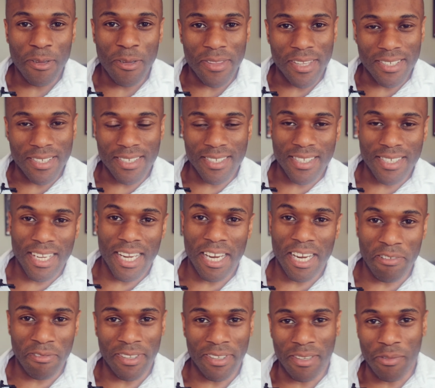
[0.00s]
this is
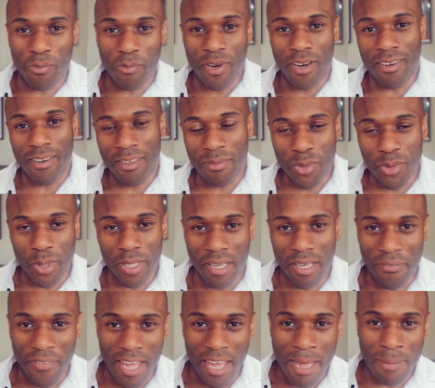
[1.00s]
Kieren, and welcome to
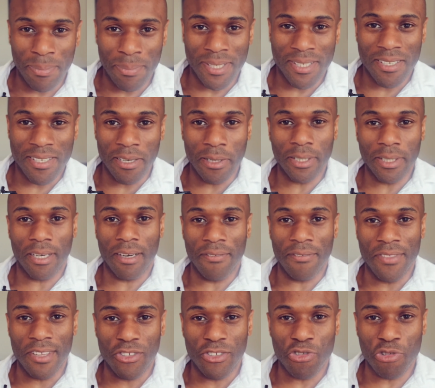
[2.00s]
another episode of
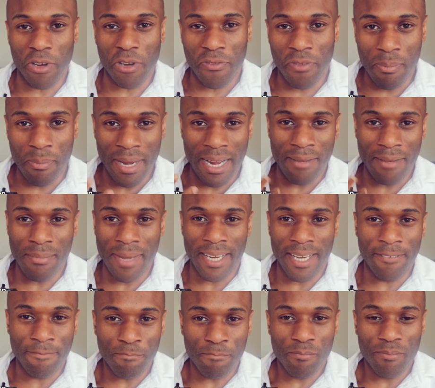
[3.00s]
The Truth About Men.
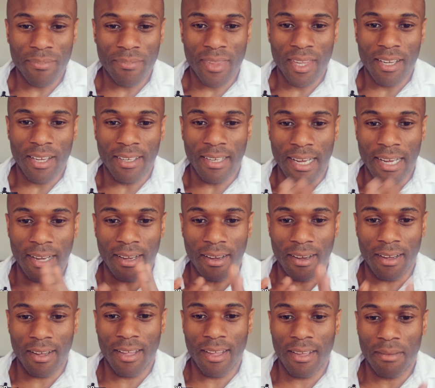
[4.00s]
Now,
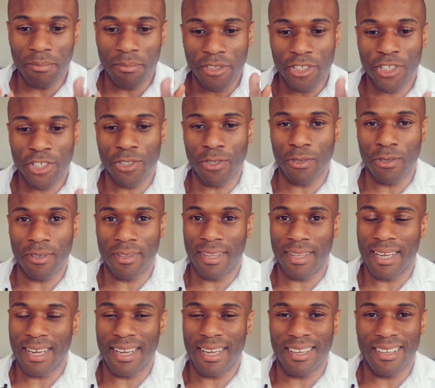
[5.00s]
I am sure
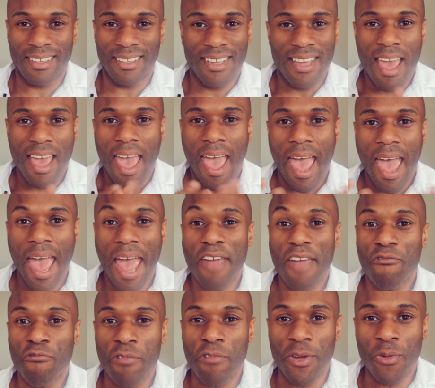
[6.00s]
that
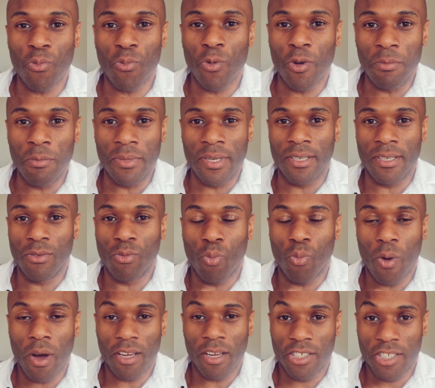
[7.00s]
every woman
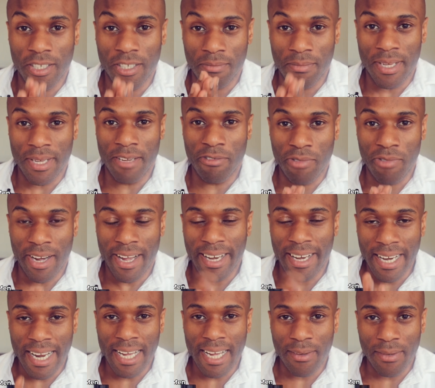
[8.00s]
watching me right
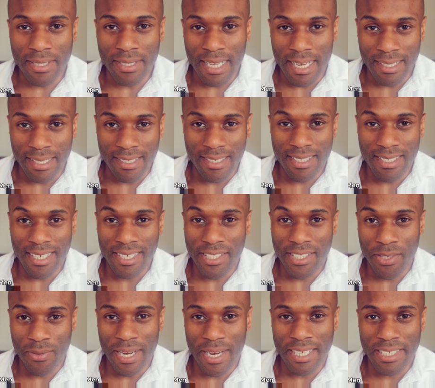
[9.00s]
now has had a
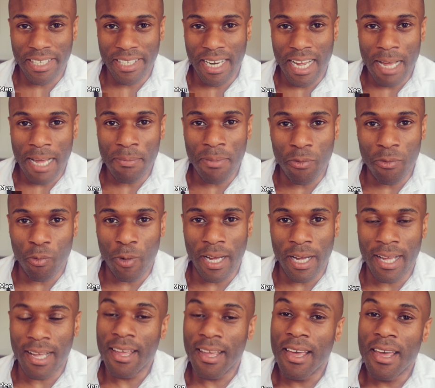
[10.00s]
situation happen
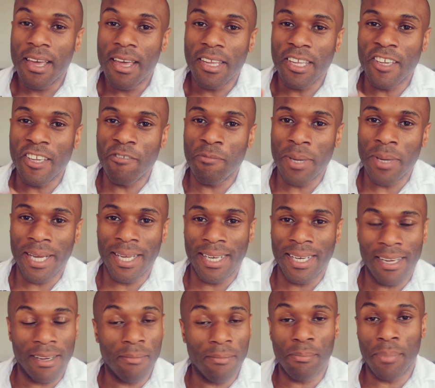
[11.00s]
where you've been
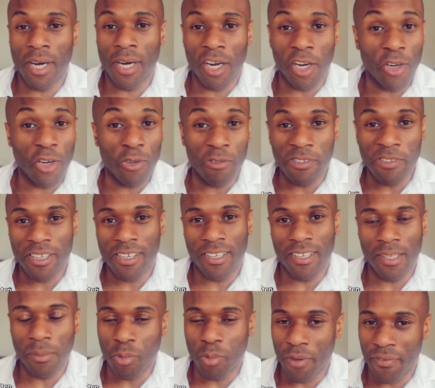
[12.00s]
at a bar or a
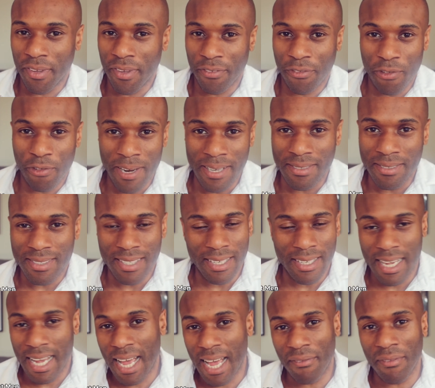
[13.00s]
club with your friends and
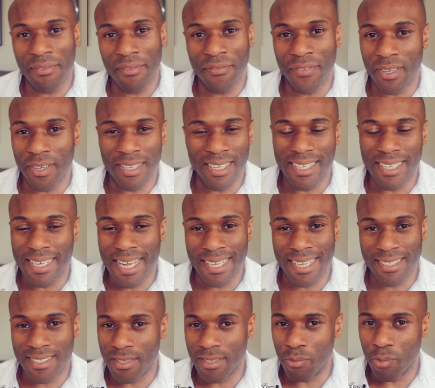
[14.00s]
you're having fun, you're
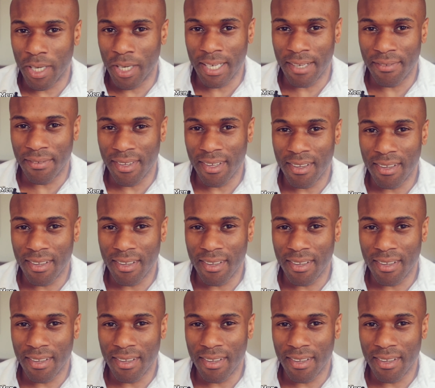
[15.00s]
dancing, whatever,